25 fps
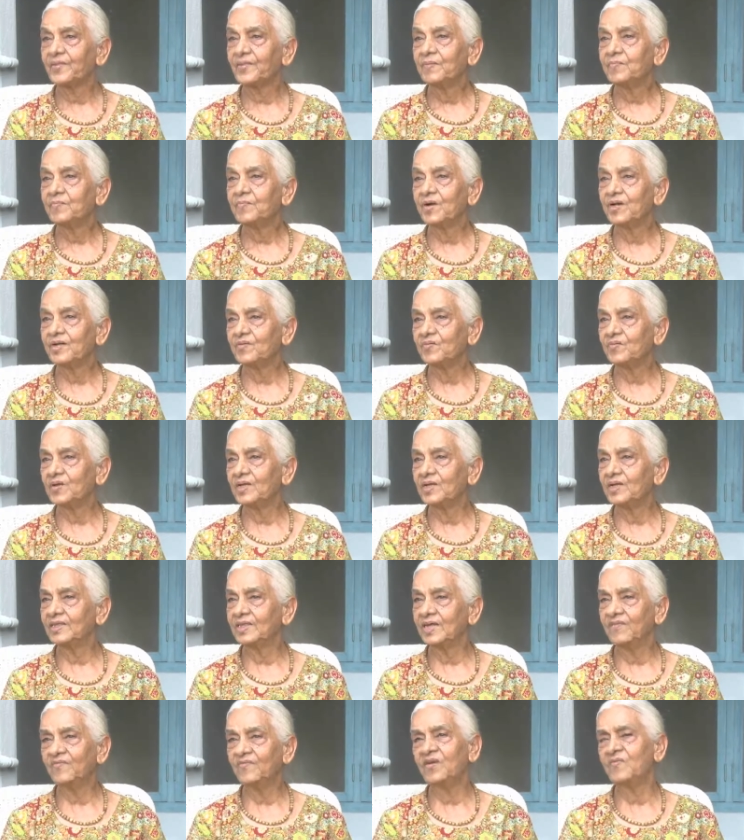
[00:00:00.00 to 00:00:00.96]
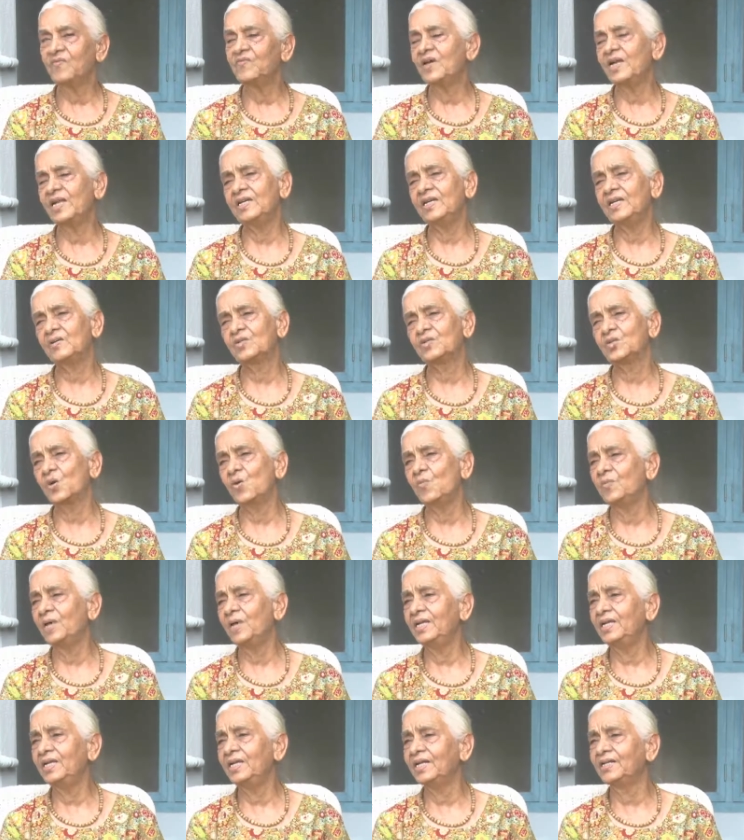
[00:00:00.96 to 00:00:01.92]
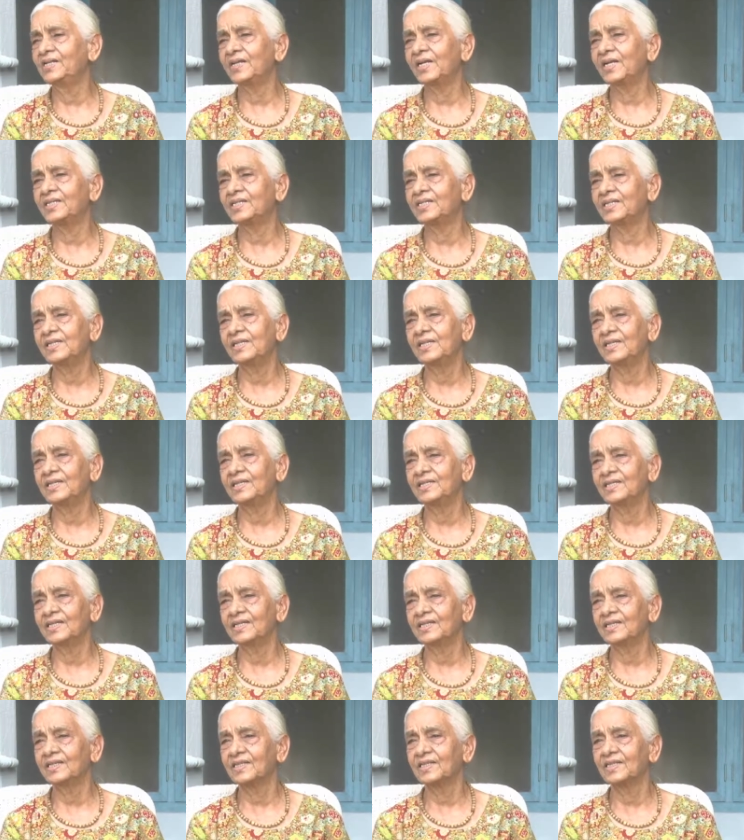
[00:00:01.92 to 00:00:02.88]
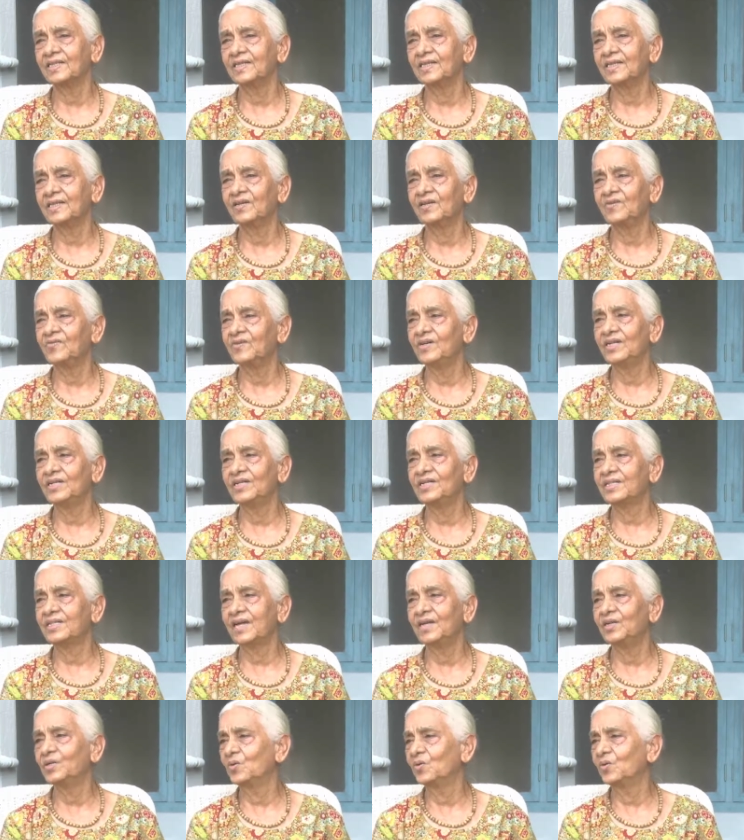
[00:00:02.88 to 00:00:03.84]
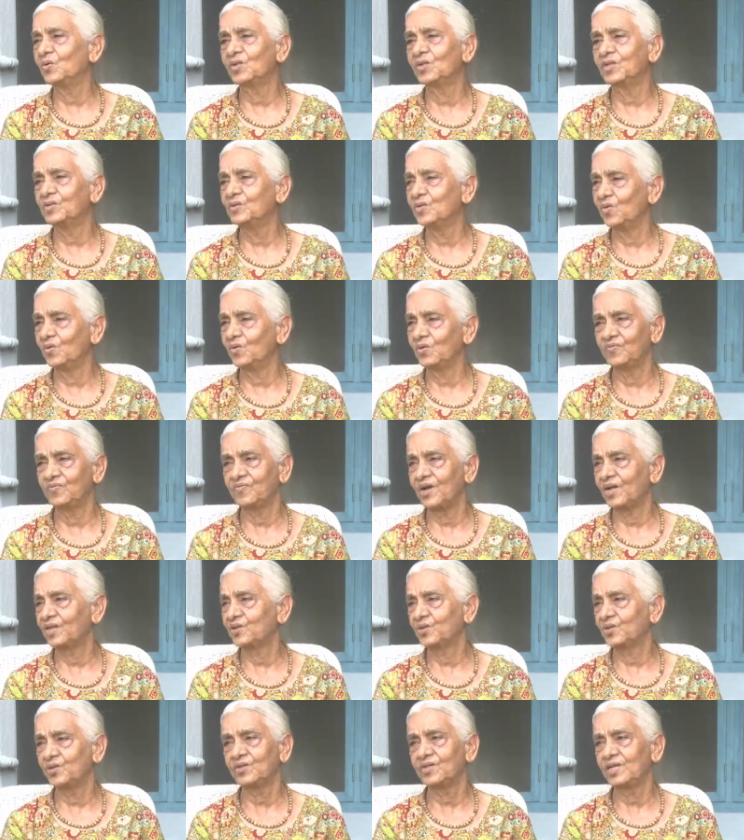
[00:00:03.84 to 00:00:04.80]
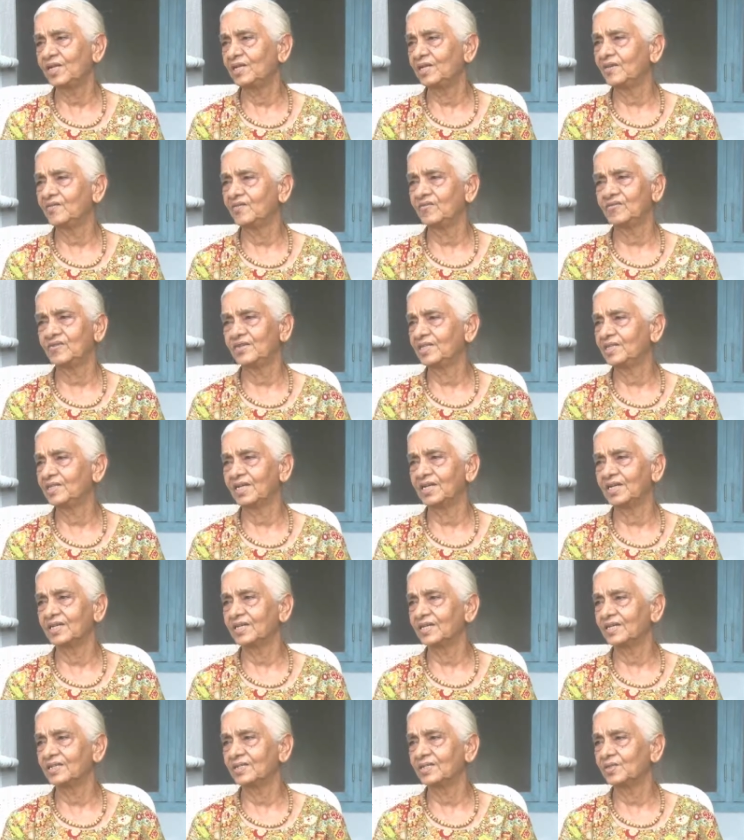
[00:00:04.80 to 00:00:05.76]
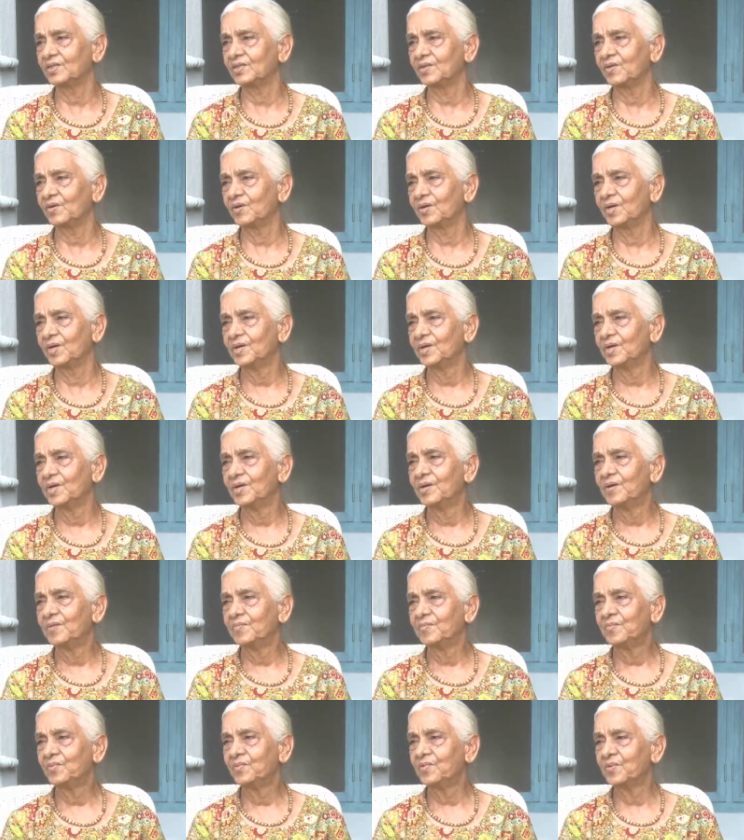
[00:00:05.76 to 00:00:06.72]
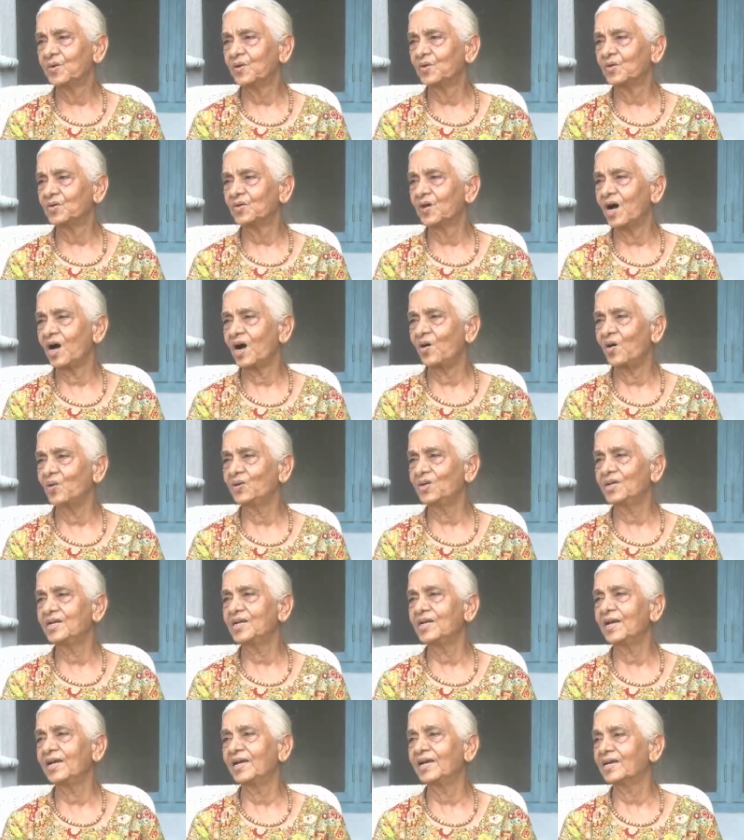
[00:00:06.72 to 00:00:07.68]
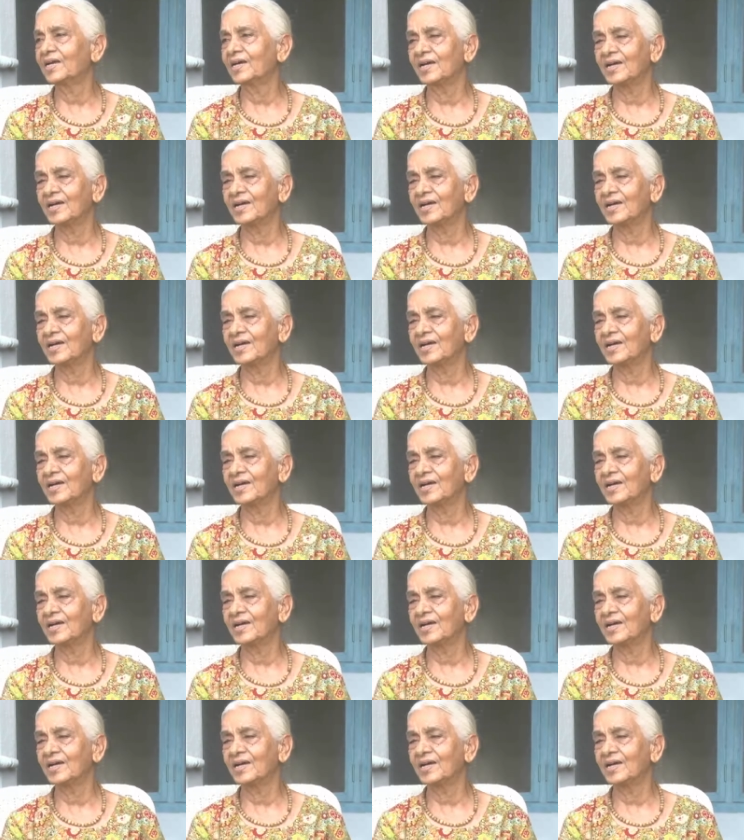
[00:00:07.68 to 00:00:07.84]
But there were so many interesting events. I don't know if I should tell everything. It is not because how did I